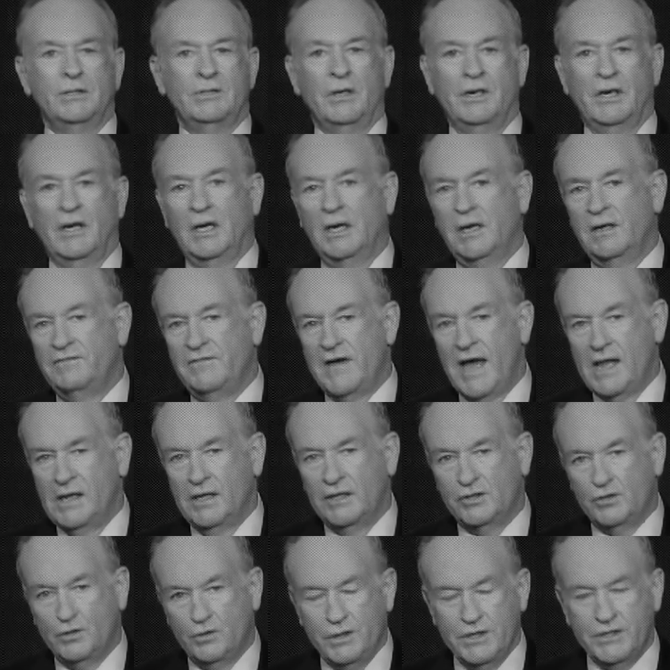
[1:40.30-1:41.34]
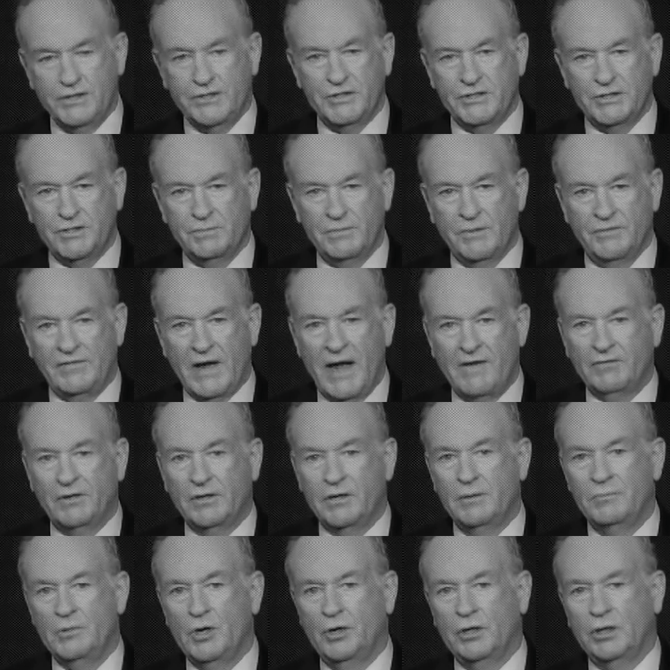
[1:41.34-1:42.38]
turning any valid criticism of
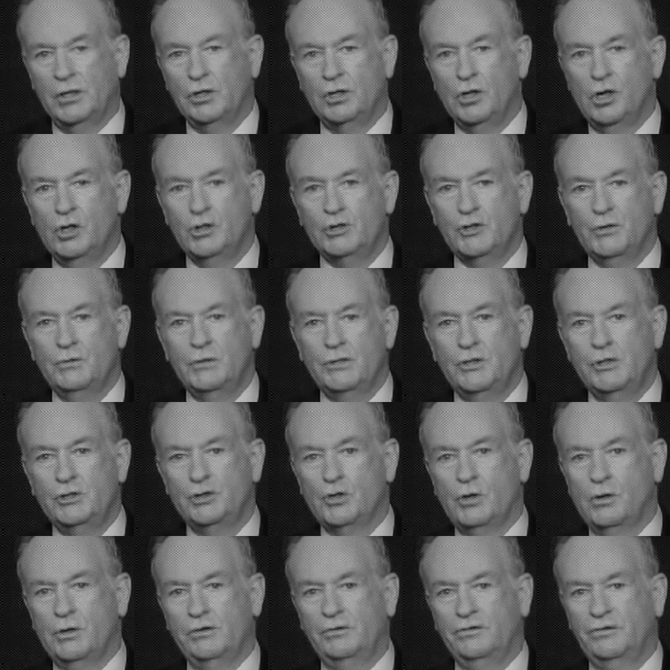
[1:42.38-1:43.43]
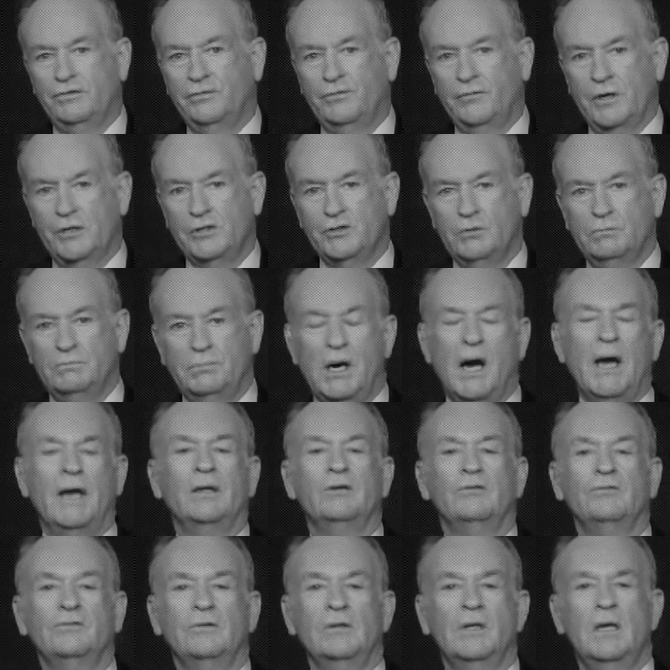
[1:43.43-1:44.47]
African-American culture into charges of racial
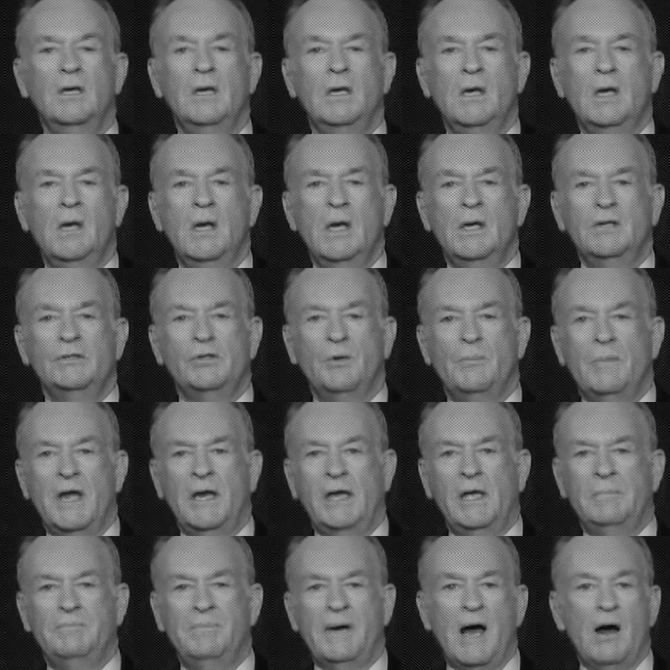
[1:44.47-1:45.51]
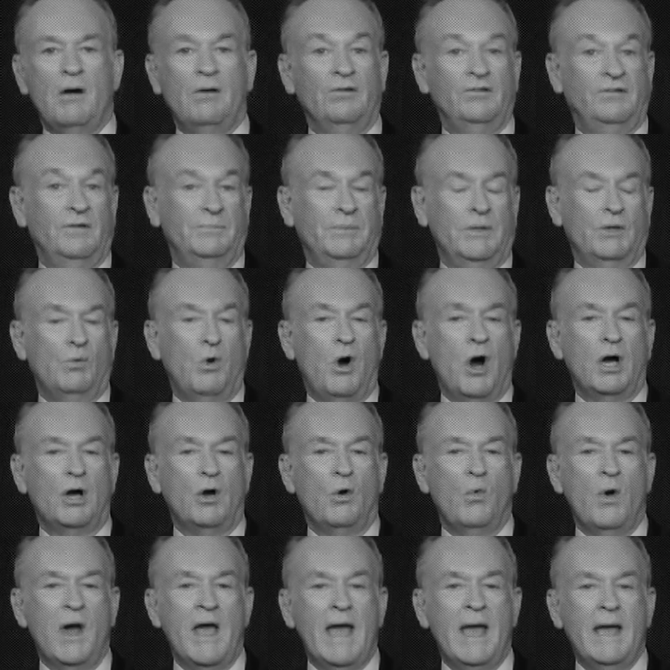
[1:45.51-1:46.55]
bias. So many in power simply
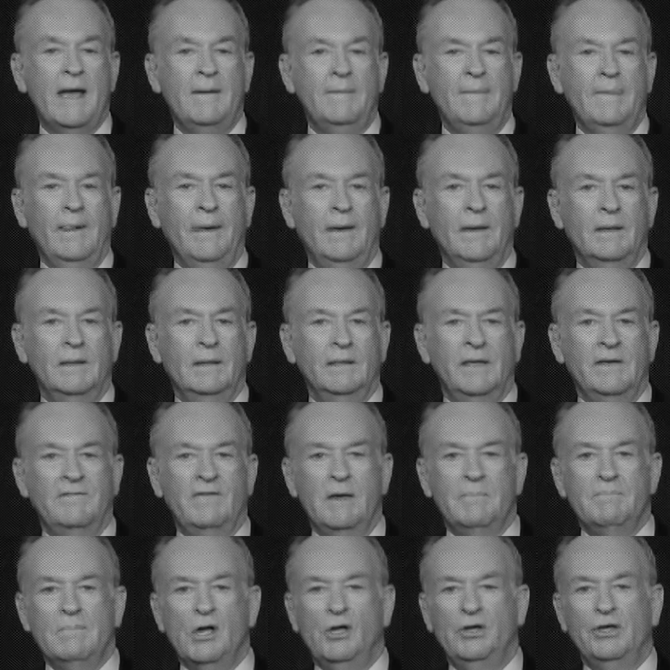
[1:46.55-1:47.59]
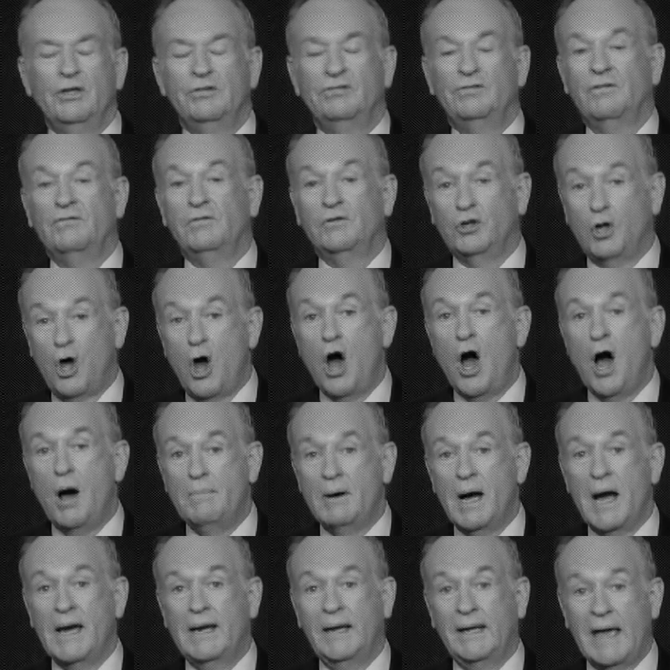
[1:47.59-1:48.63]
walk away, leaving millions of
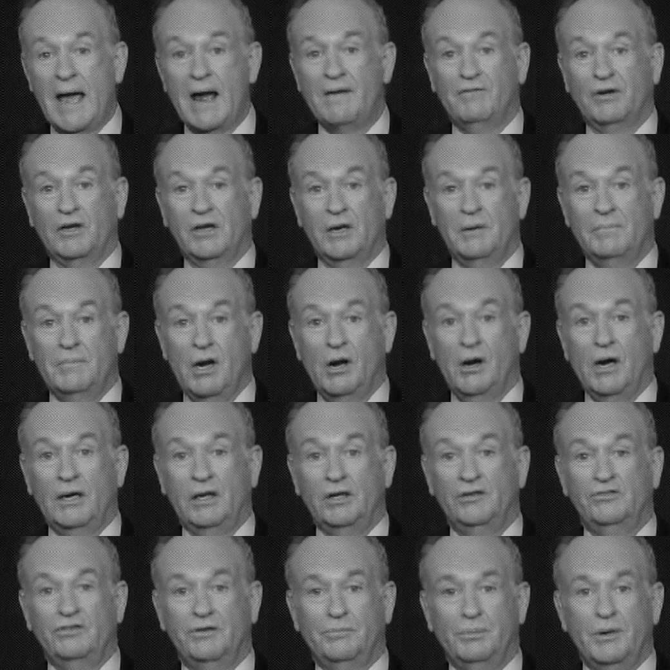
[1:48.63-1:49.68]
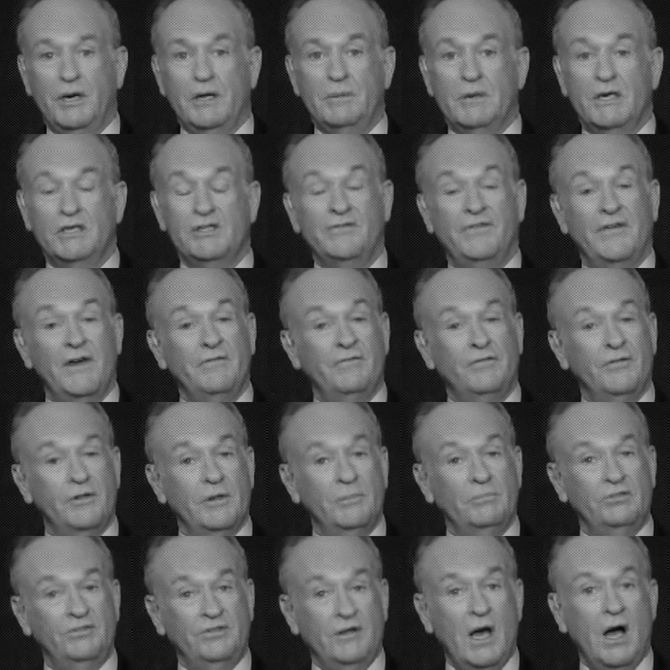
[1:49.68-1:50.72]
law-abiding African-Americans to pretty much fend for
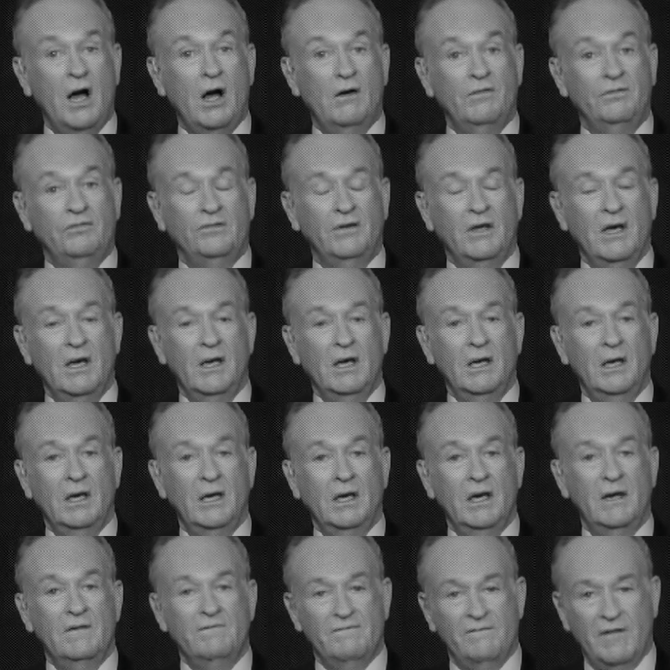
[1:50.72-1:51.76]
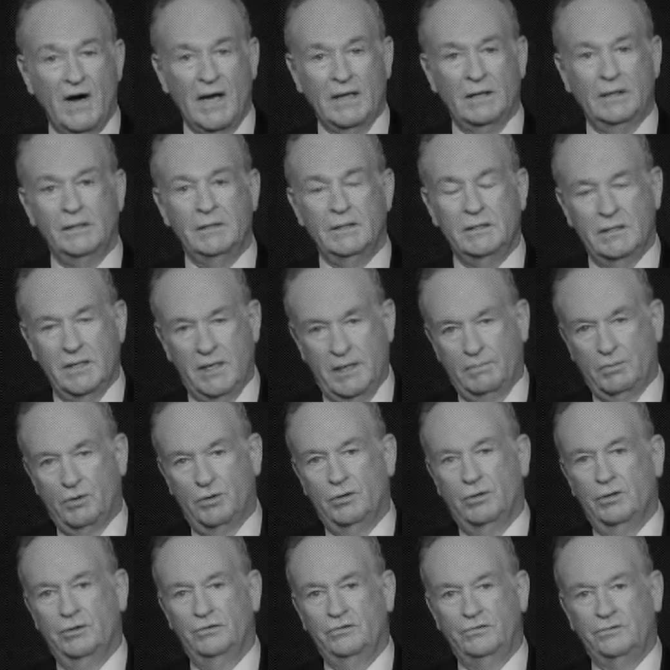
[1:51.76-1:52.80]
themselves in violent
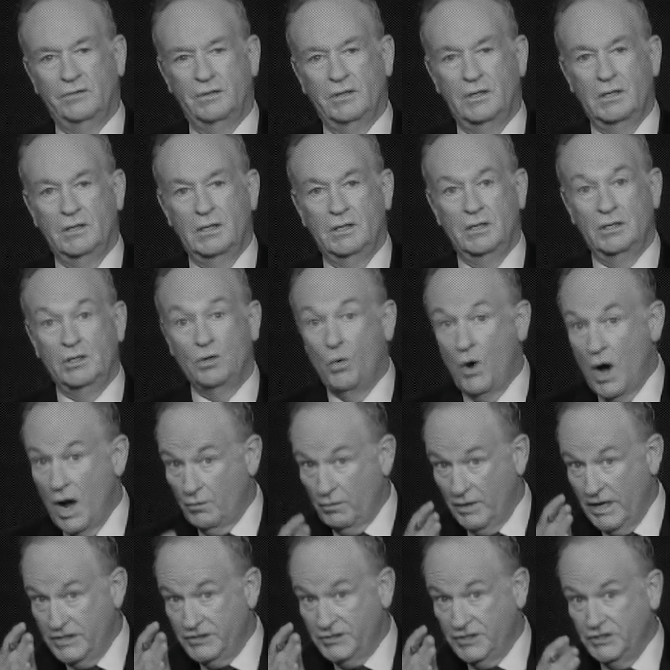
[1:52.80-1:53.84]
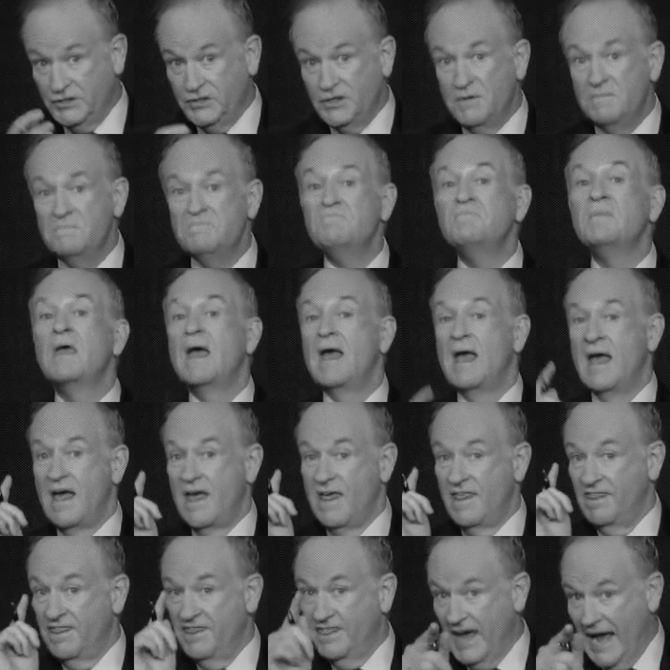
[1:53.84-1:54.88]
neighborhoods. You want racism?
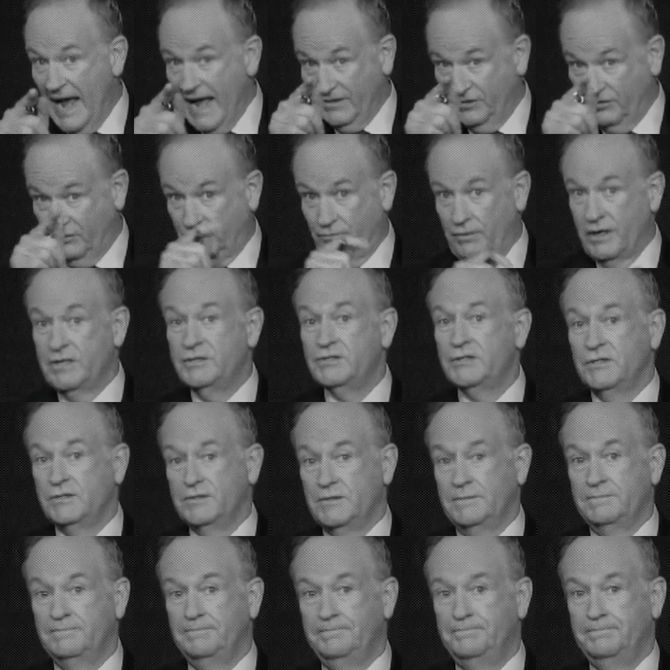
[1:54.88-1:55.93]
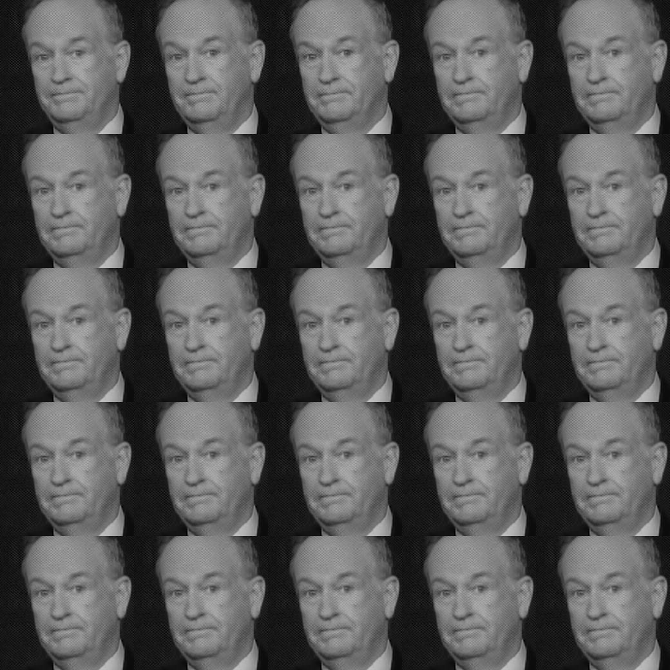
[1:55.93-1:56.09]
That's racism.